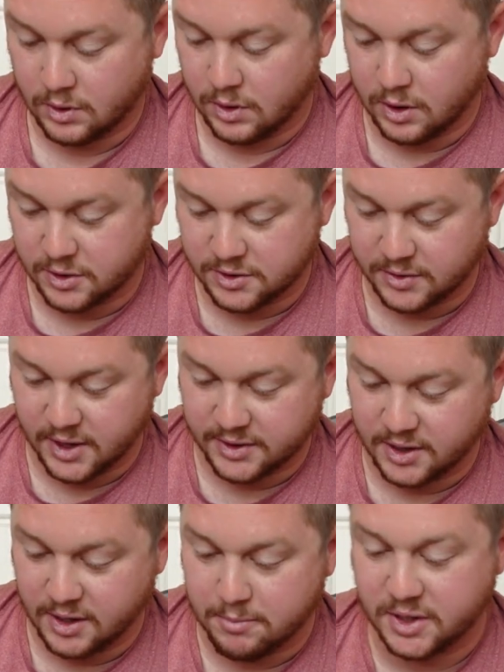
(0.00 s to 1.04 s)
Alright, so we got
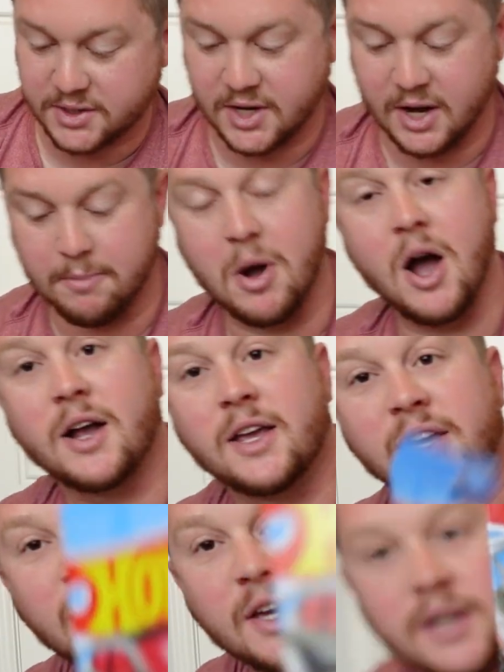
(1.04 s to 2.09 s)
the Mustang
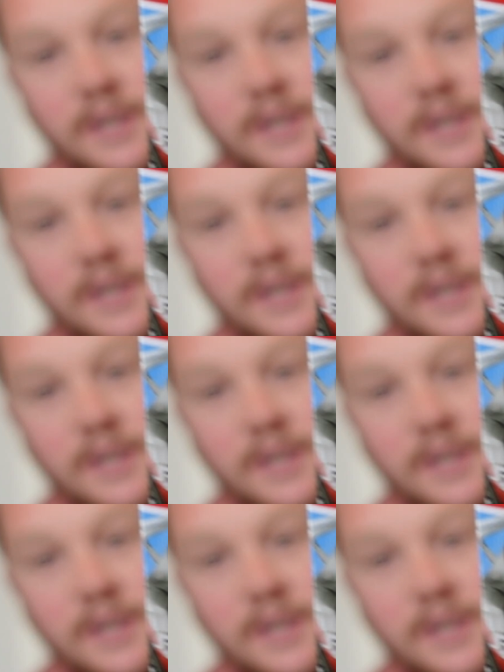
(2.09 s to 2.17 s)
Mach-E